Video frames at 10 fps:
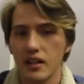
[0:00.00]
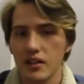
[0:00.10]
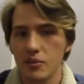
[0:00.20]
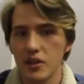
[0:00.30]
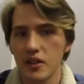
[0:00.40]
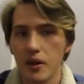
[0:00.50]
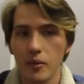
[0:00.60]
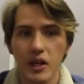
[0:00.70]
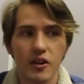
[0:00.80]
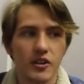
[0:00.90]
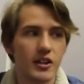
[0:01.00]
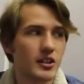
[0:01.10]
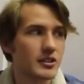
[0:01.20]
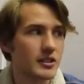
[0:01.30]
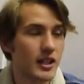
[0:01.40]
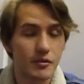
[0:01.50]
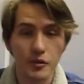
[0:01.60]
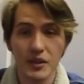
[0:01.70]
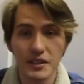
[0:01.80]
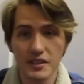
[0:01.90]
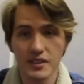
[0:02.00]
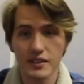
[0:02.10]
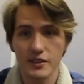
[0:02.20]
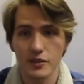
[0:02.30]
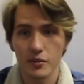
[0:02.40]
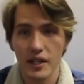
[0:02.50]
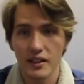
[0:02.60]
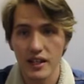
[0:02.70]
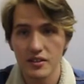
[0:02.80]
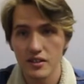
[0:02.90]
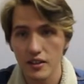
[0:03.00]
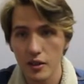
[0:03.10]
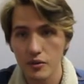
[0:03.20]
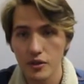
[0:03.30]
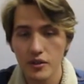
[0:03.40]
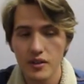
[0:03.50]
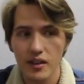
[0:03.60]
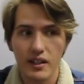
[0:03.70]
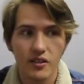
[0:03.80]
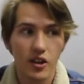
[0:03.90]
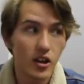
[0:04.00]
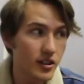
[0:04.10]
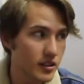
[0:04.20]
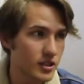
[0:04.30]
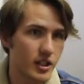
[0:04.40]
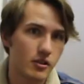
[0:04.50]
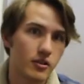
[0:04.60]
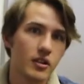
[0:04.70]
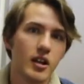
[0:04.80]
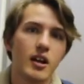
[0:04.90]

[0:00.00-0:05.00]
It's been about 11 months since my last upload that's on the channel.